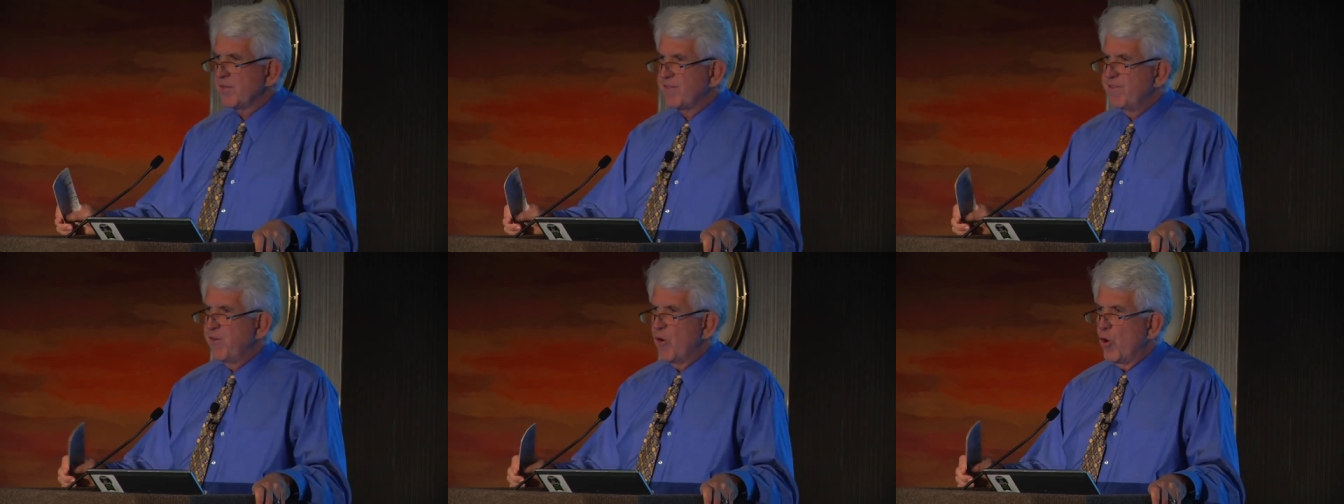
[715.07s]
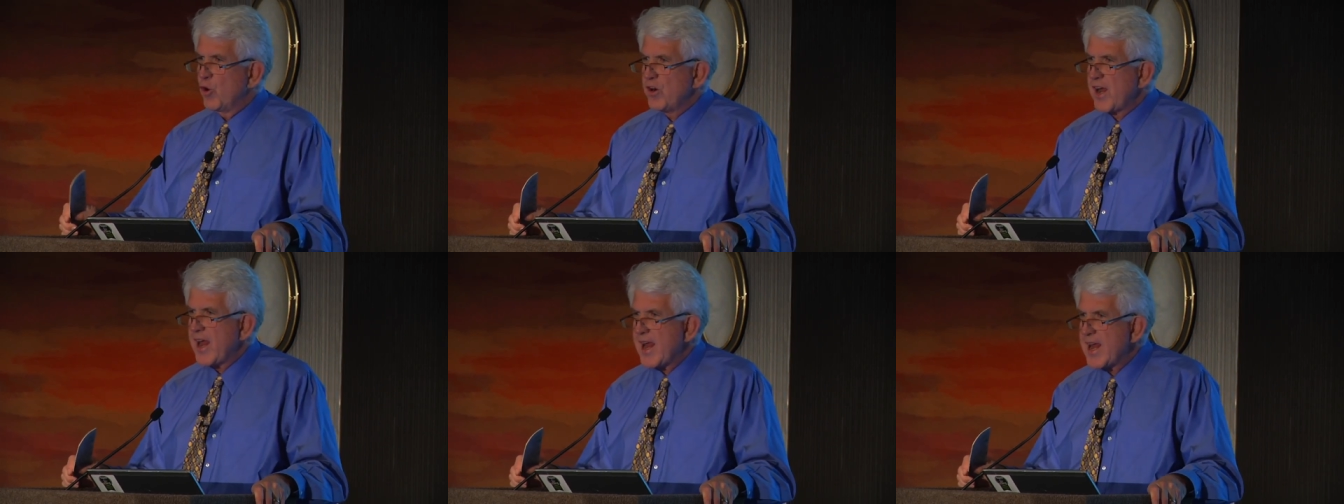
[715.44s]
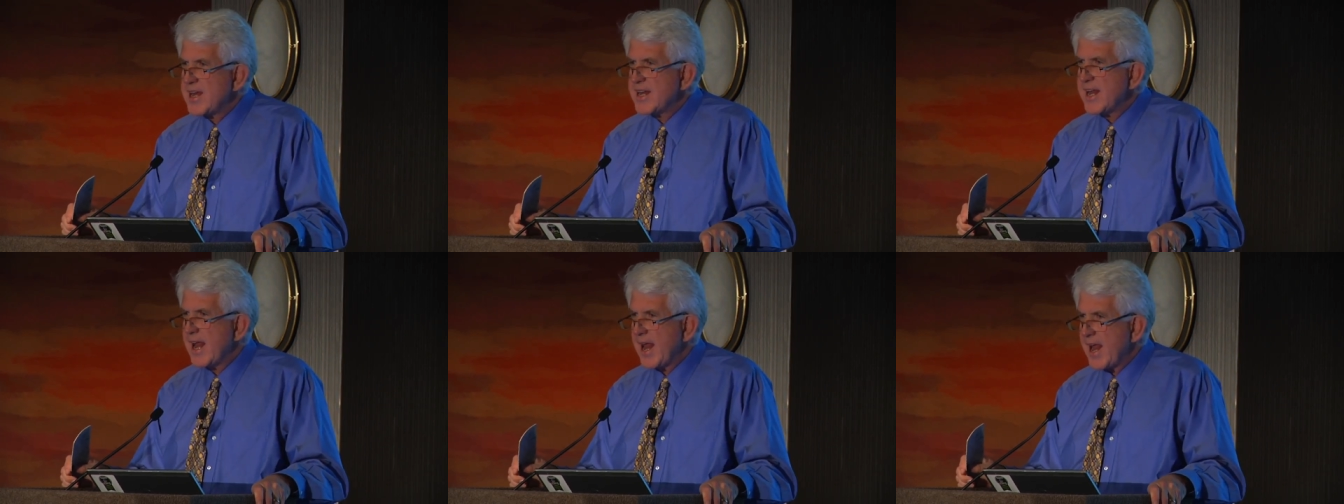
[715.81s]

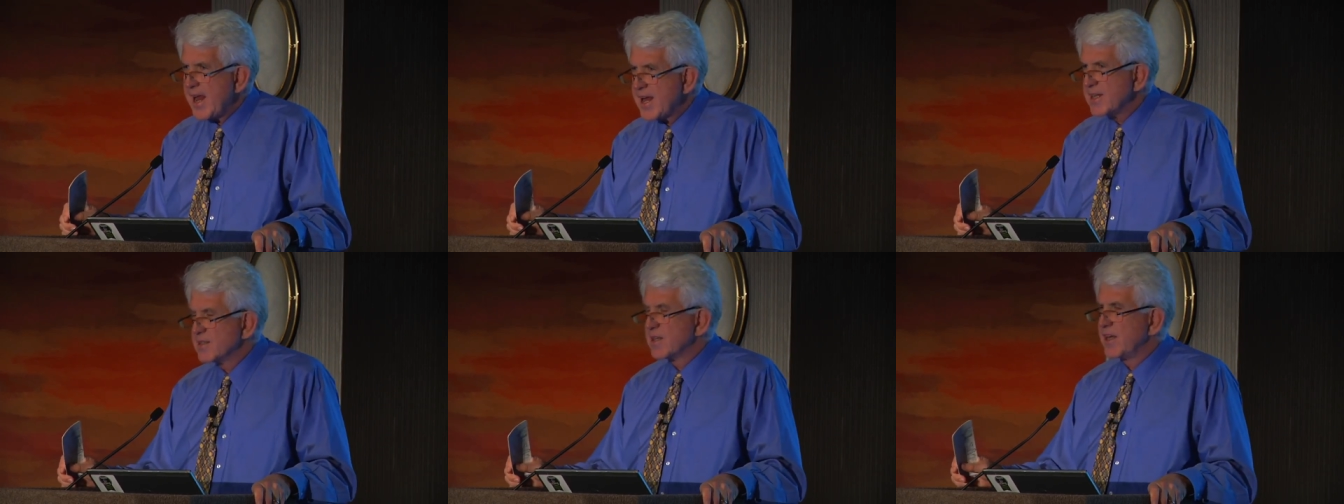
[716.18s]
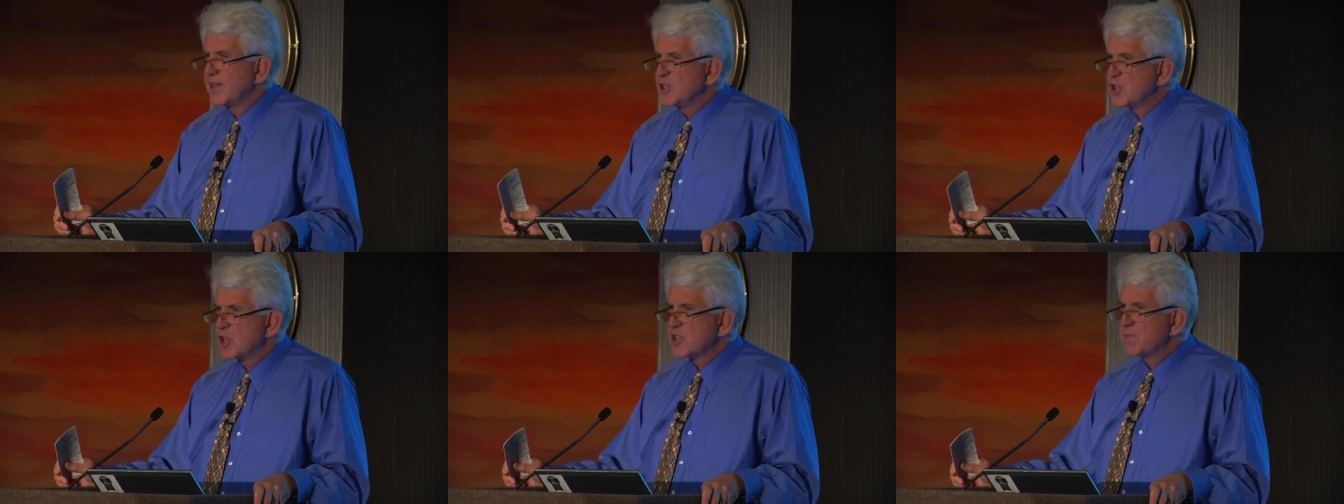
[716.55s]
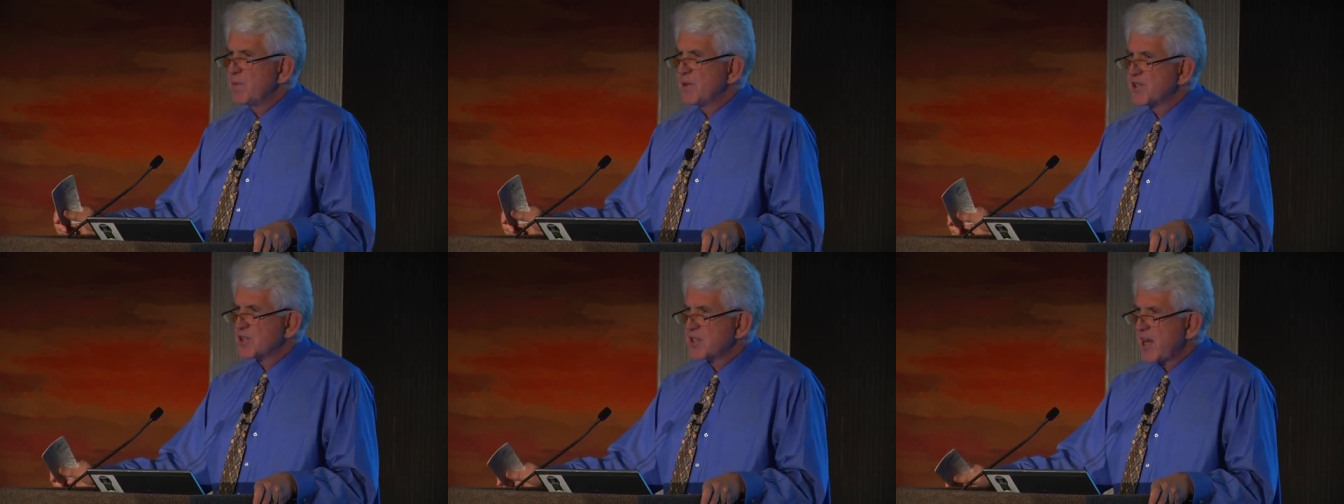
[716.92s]
488 had
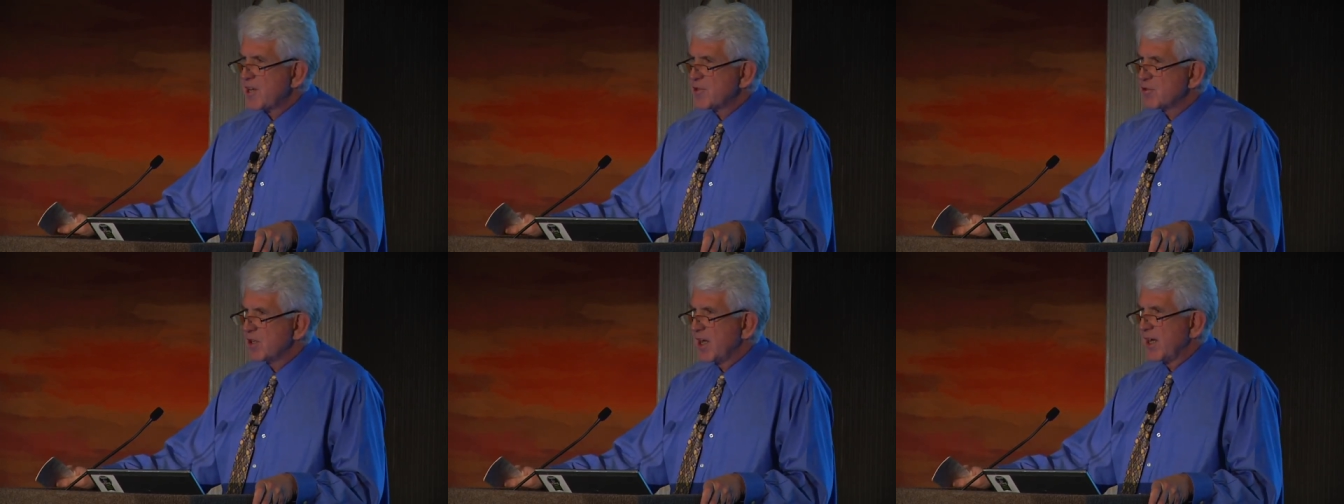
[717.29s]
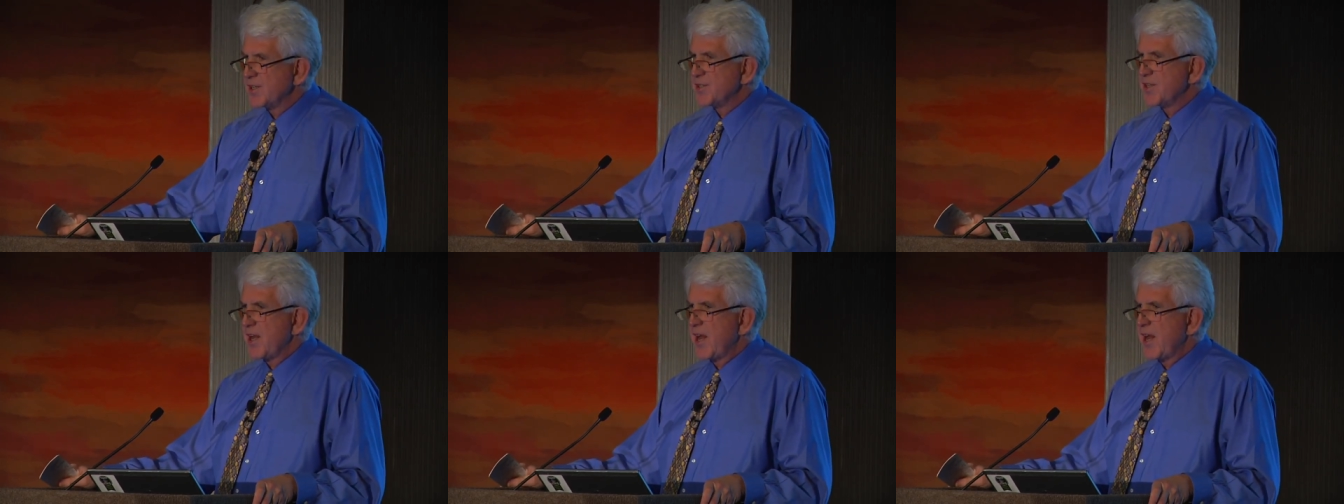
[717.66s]
just been standardized.